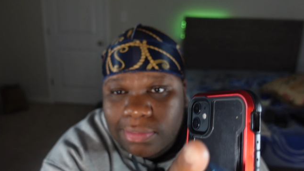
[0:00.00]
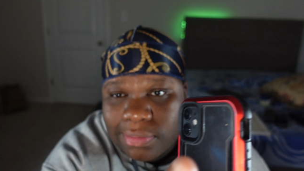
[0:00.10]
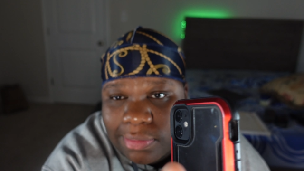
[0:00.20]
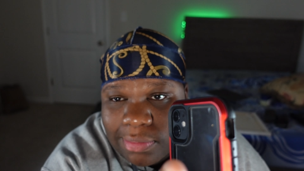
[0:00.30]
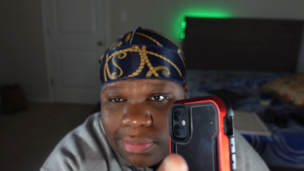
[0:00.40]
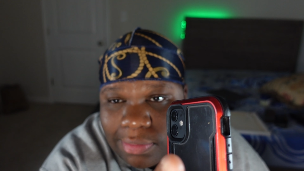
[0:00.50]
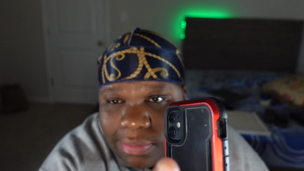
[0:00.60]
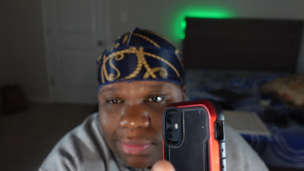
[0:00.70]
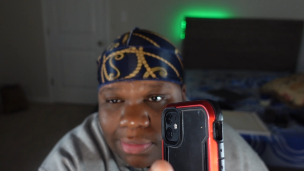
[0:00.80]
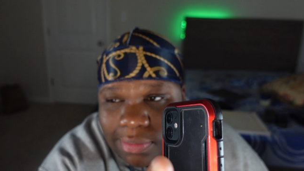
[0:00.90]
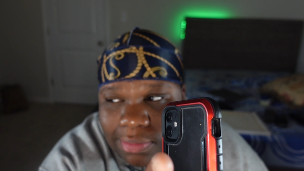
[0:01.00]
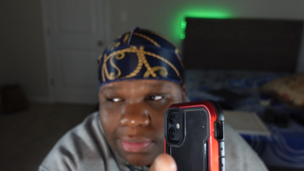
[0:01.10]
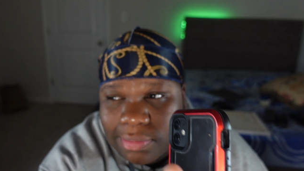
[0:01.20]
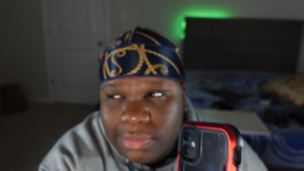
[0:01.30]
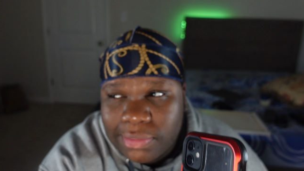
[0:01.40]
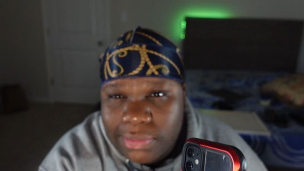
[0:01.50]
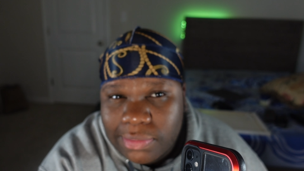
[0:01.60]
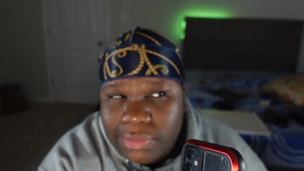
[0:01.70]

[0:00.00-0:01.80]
Nothing is said.